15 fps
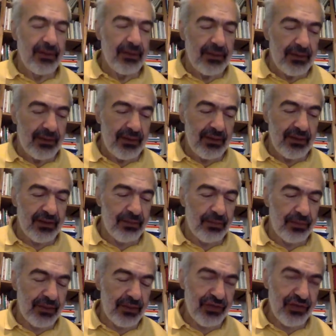these
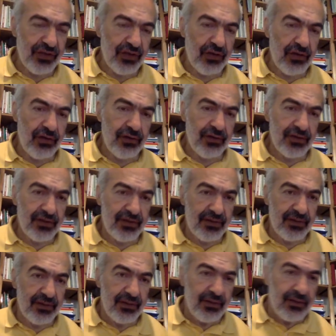potential
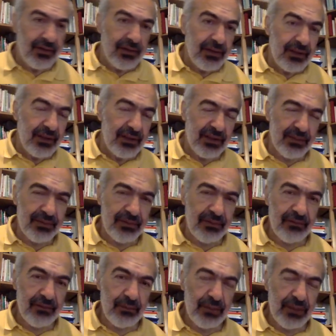costs in terms
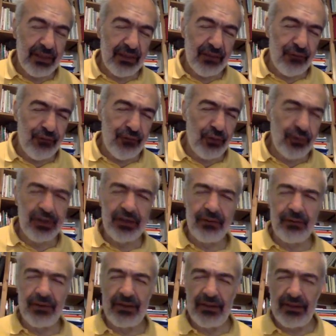of being
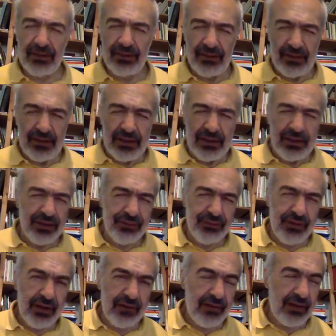flooded with the
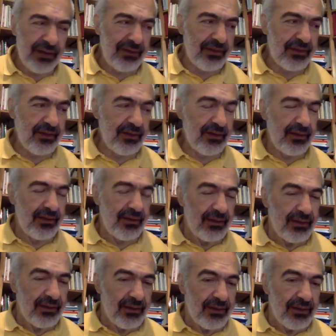irrelevant uh,
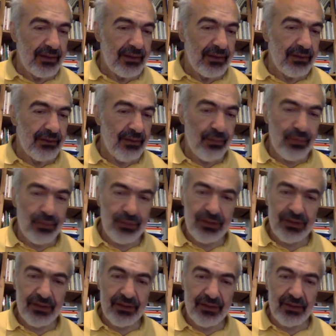uh,
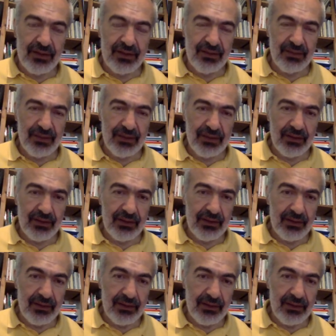reports has been uh,